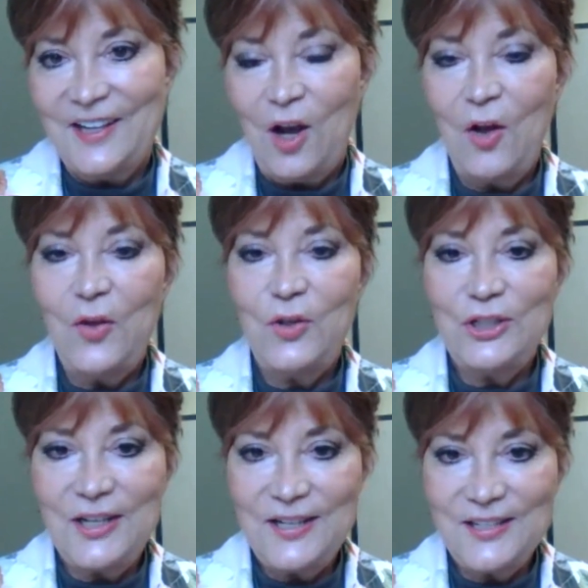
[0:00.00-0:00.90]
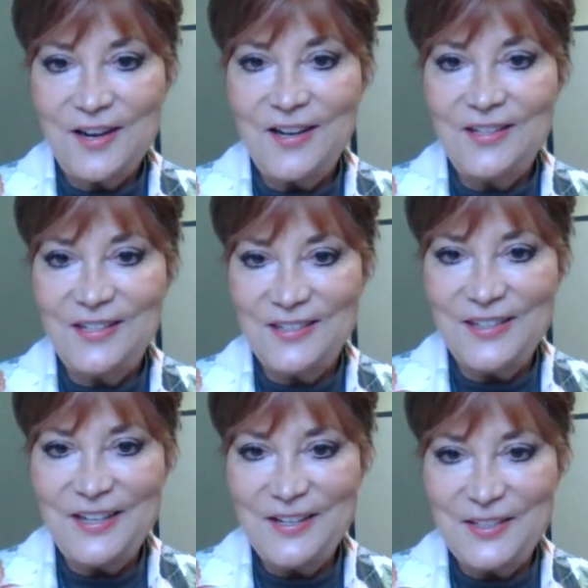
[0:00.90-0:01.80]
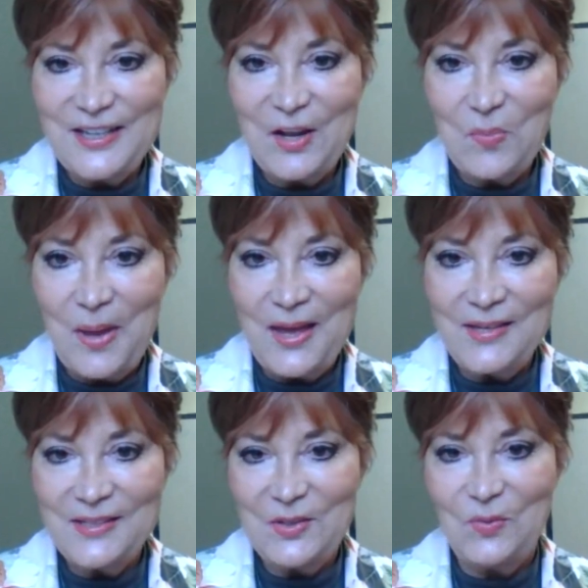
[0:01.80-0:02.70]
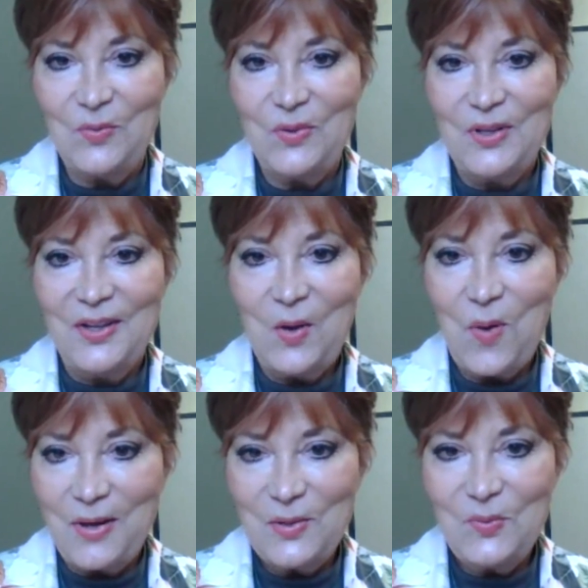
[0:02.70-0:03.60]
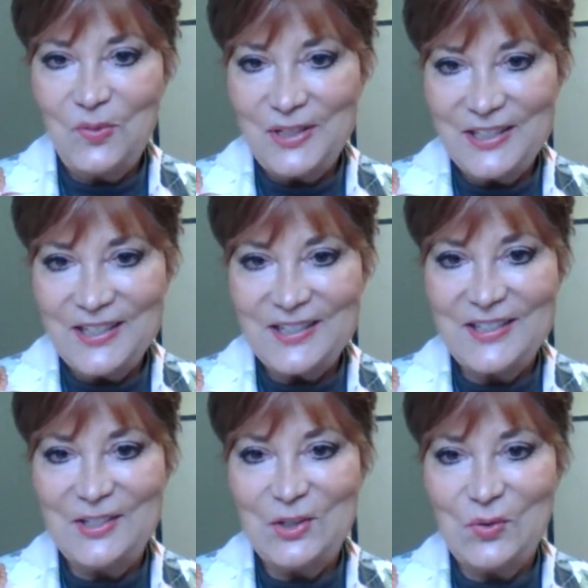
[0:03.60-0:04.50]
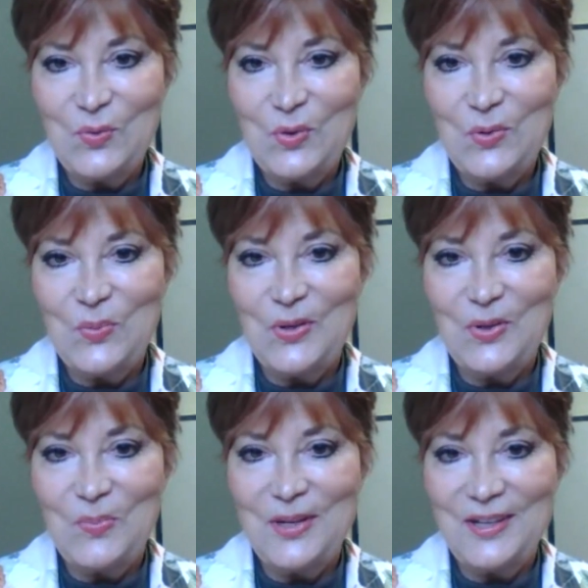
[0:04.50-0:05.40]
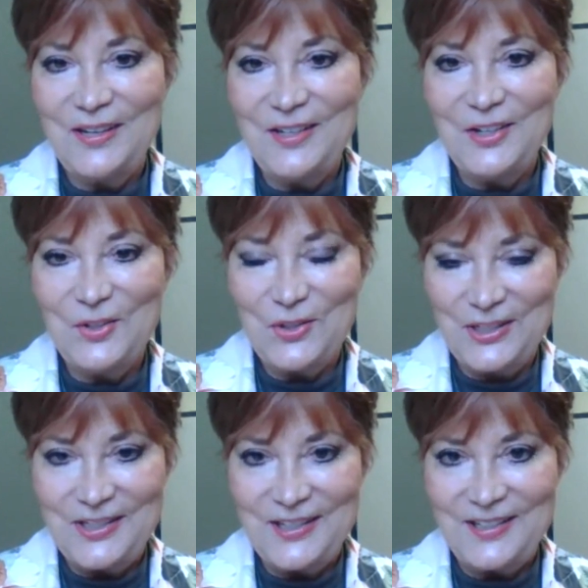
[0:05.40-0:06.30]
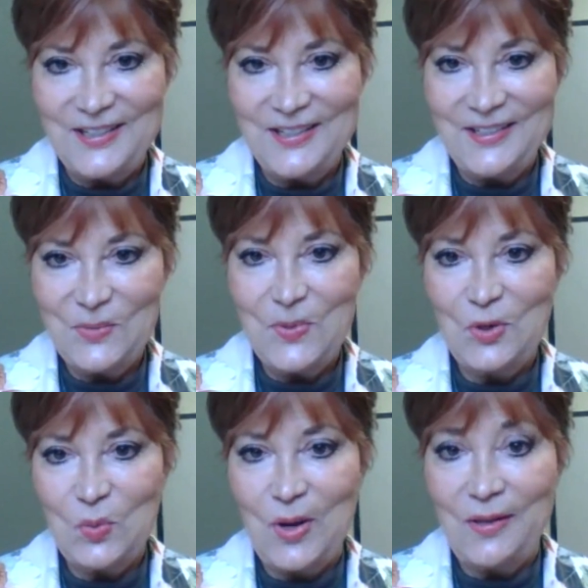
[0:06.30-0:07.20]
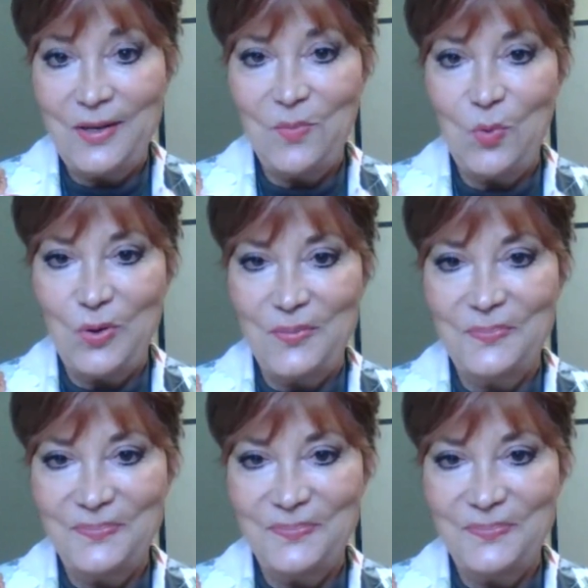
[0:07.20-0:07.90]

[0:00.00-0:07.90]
Although today's science is leading us down paths of quantum physics and so forth, where they're beginning to understand spirituality more.